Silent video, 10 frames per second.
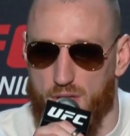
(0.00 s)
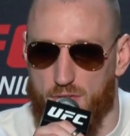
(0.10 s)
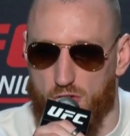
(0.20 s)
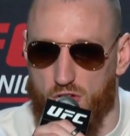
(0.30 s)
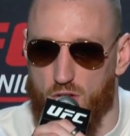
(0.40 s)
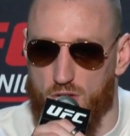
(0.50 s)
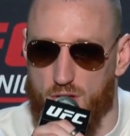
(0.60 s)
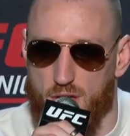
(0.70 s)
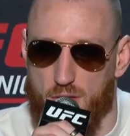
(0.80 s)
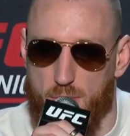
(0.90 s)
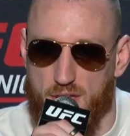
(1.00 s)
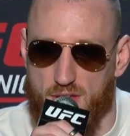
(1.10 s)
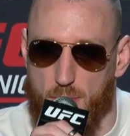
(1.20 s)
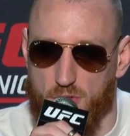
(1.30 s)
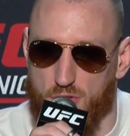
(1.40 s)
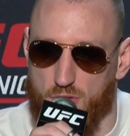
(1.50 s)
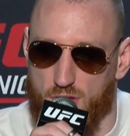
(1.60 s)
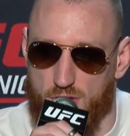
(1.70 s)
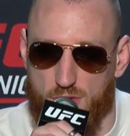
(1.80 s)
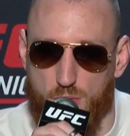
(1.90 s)
shit on another man's
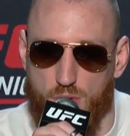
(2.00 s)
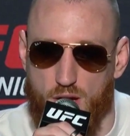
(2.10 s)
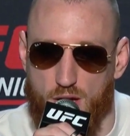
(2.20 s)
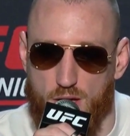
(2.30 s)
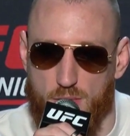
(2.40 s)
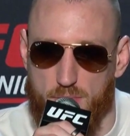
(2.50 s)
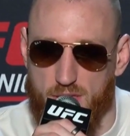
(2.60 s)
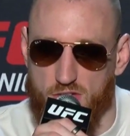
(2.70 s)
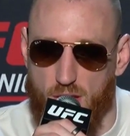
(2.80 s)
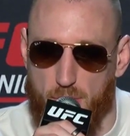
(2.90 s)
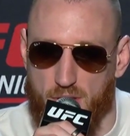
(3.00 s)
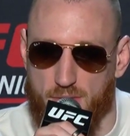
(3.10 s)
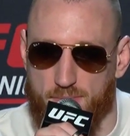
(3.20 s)
opportunity to be a champion.